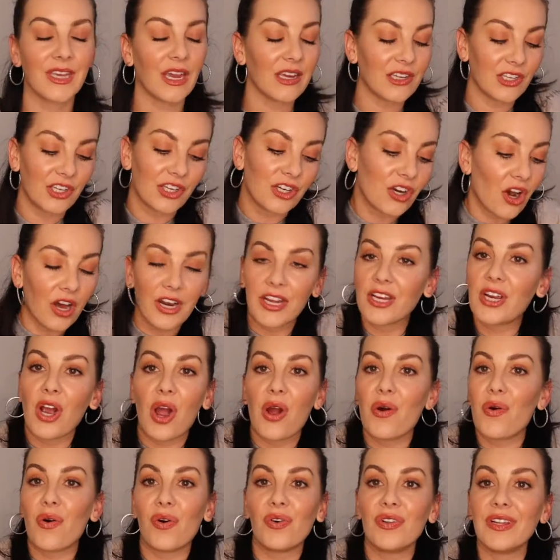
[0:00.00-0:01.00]
you gotta
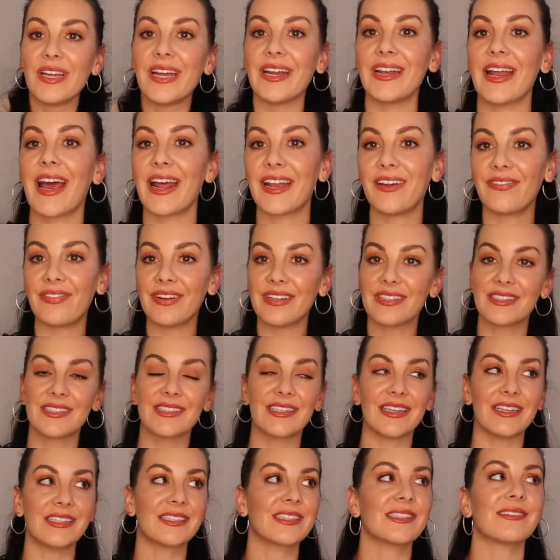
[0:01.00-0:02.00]
go all in, and if
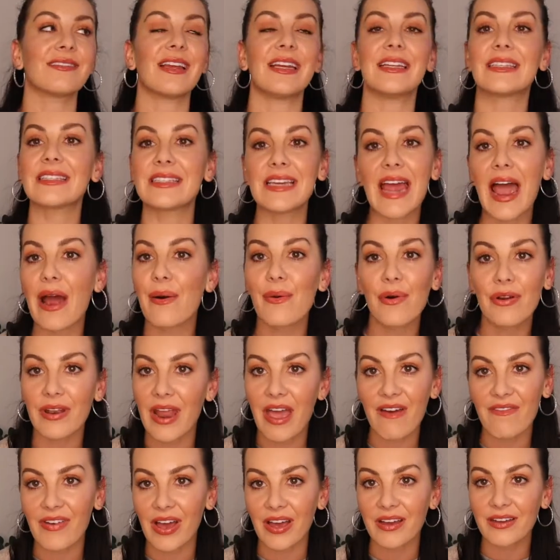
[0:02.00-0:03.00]
it's now or
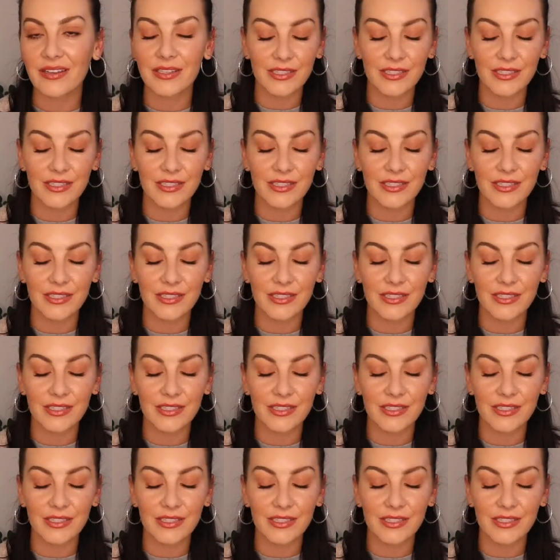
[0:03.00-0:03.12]
never.